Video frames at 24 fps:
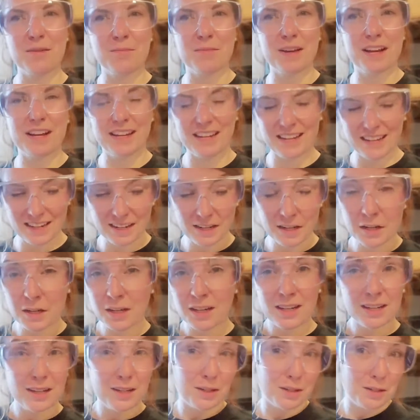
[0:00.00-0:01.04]
make it.
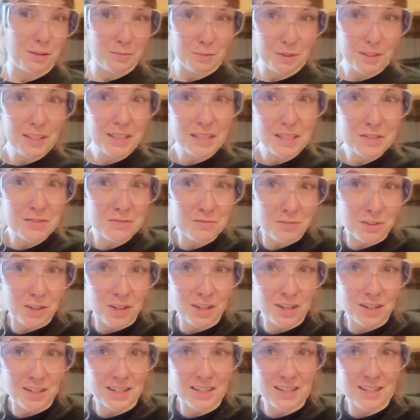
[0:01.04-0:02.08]
It really is
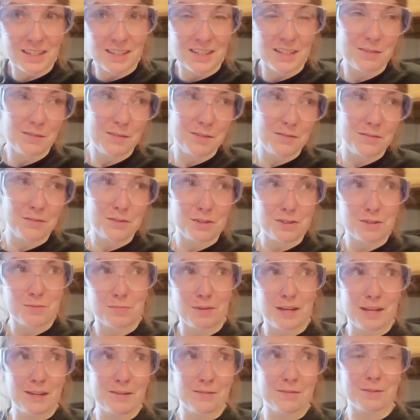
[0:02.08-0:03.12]
fun, even if you just
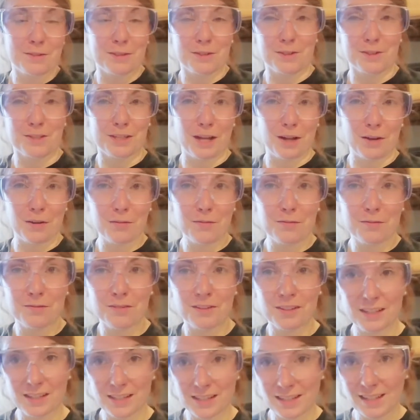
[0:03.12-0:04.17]
make it for yourself.
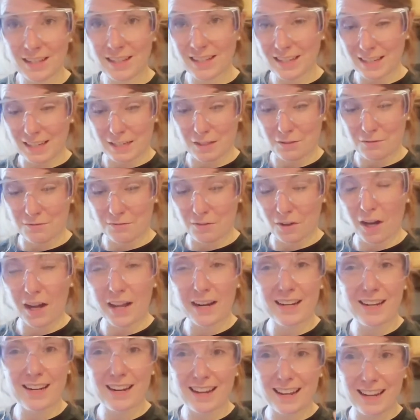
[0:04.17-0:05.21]
It's
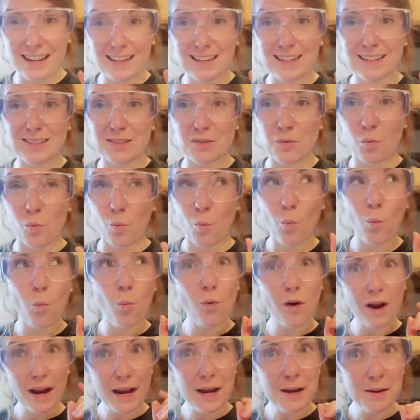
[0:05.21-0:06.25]
fun, and it's
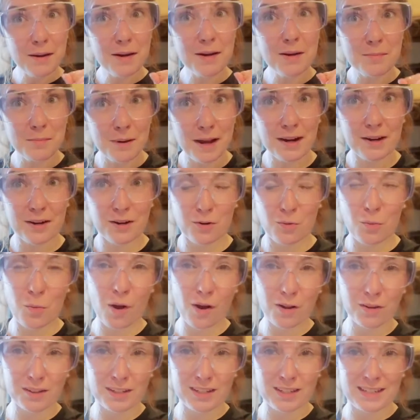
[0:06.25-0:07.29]
way better
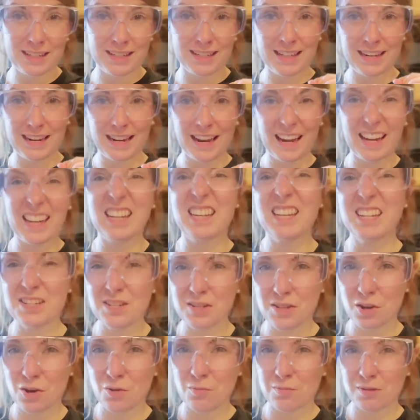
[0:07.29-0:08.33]
quality than any
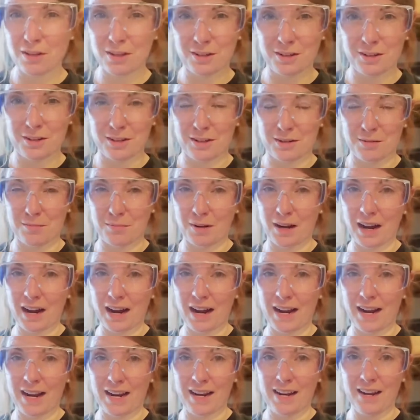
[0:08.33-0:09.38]
soap that you're going to
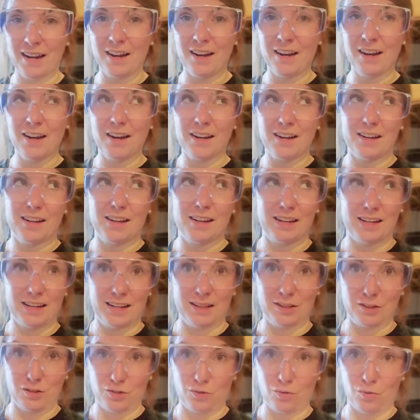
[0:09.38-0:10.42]
buy
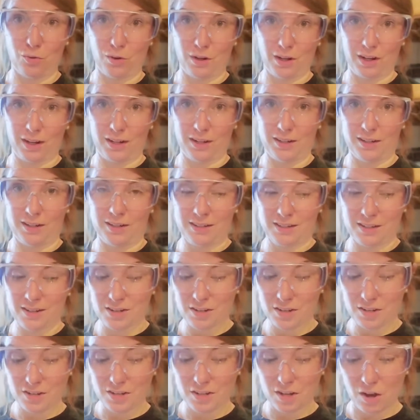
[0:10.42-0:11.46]
in the store.
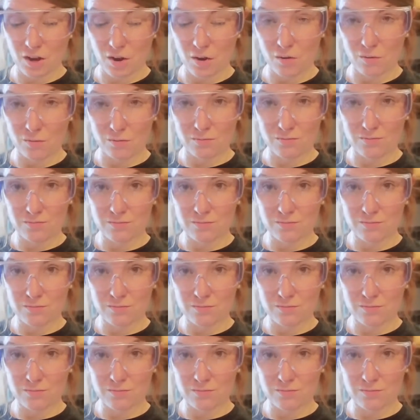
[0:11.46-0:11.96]
So,